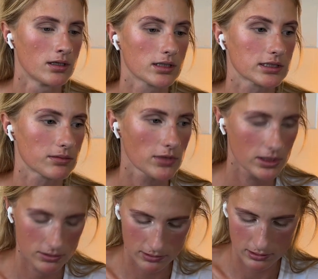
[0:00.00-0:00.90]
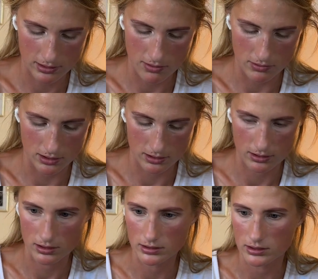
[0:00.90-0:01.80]
So I'm not using that
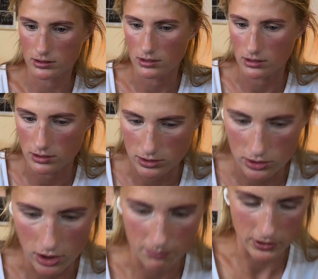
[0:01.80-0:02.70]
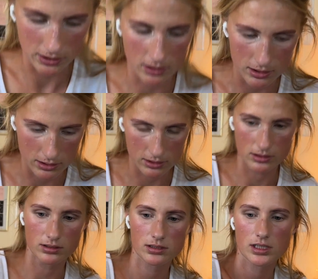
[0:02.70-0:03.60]
one because it's not sharpened. I
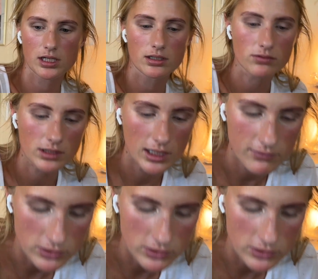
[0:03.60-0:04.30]
don't have a